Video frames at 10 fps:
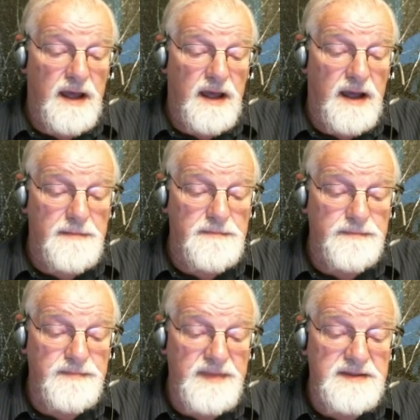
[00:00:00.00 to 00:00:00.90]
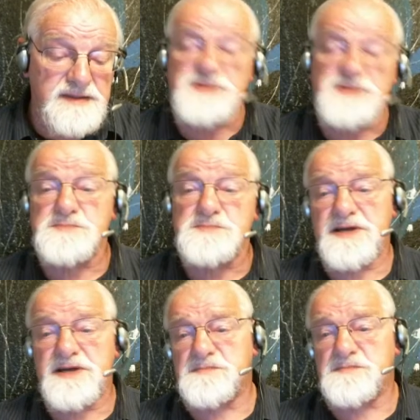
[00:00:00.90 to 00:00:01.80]
Um, this was
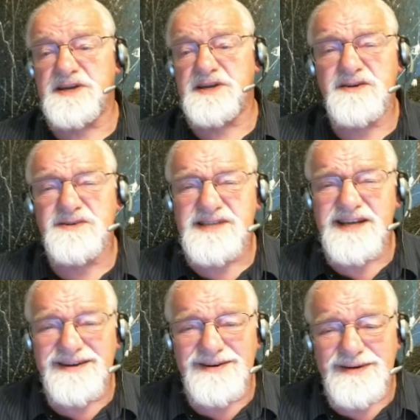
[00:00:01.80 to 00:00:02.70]
passed many years ago.